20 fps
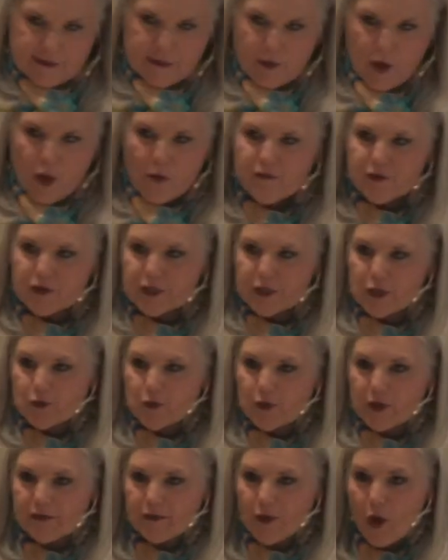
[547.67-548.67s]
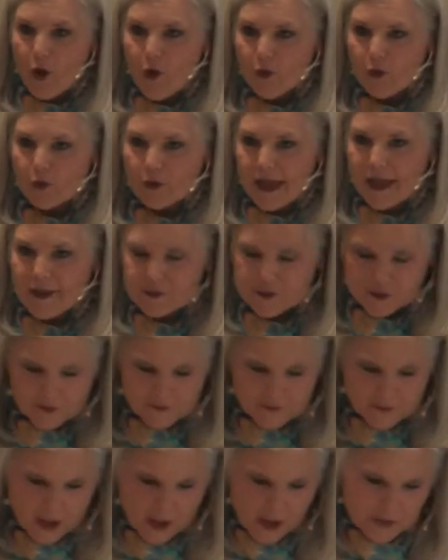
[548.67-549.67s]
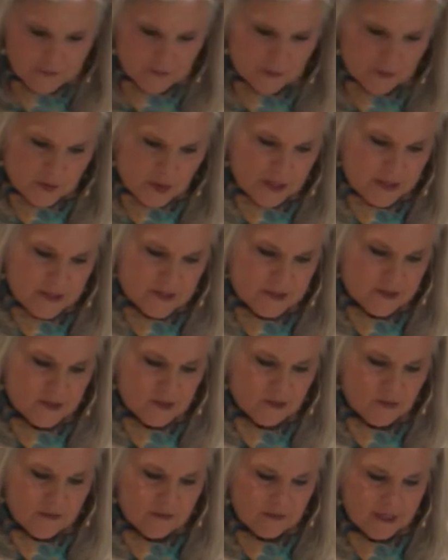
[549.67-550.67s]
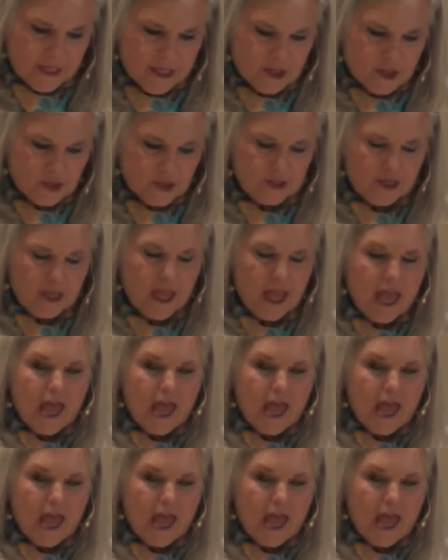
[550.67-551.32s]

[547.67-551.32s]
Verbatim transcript: Hopefully you read the whole counsel of God from Genesis to Revelation.